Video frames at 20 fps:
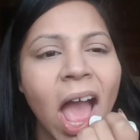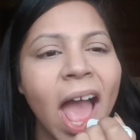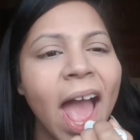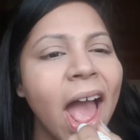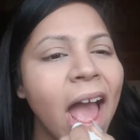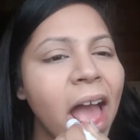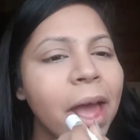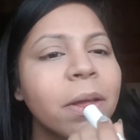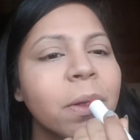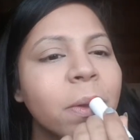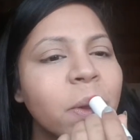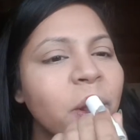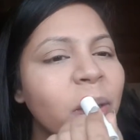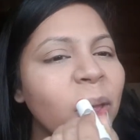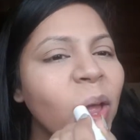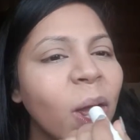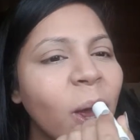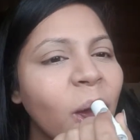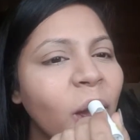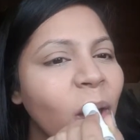And if
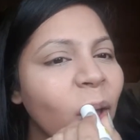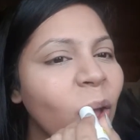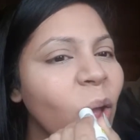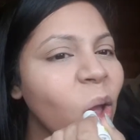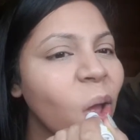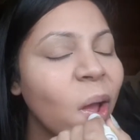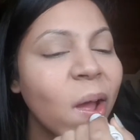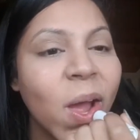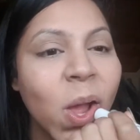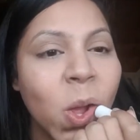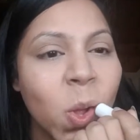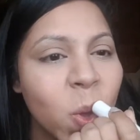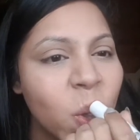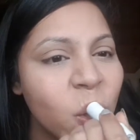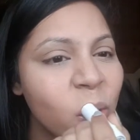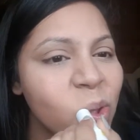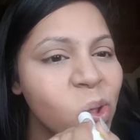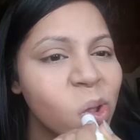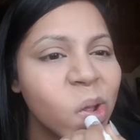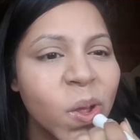you find my
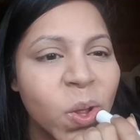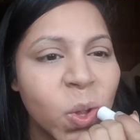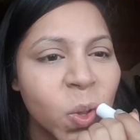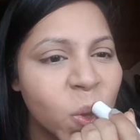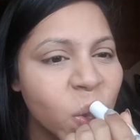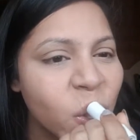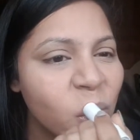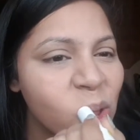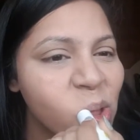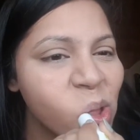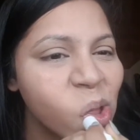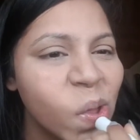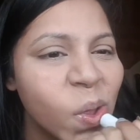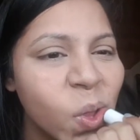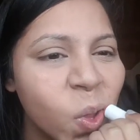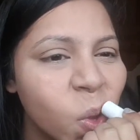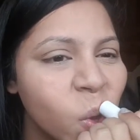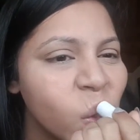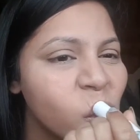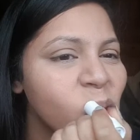voice a little
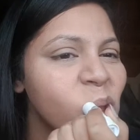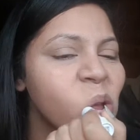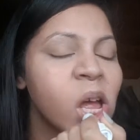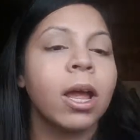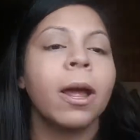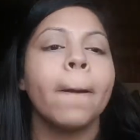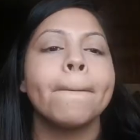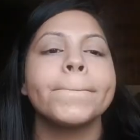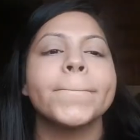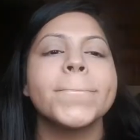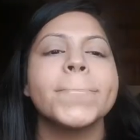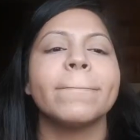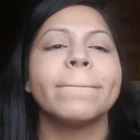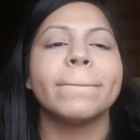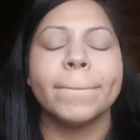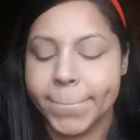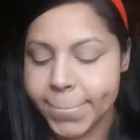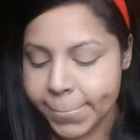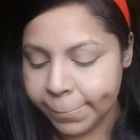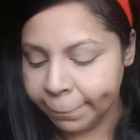croaky, it's because I
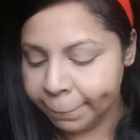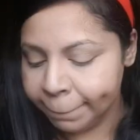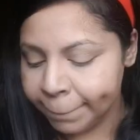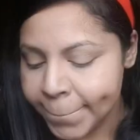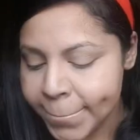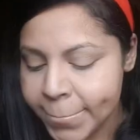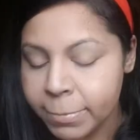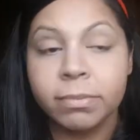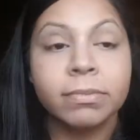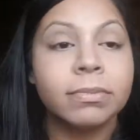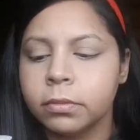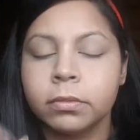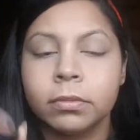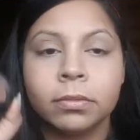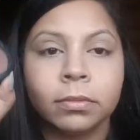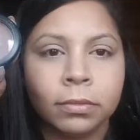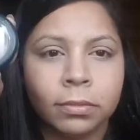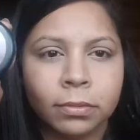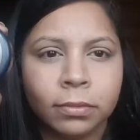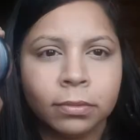have cold, so please
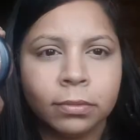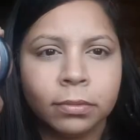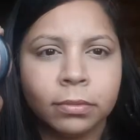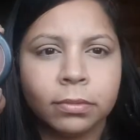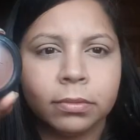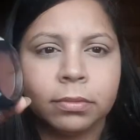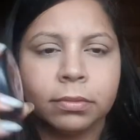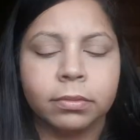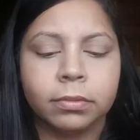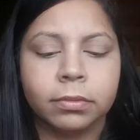bear with me.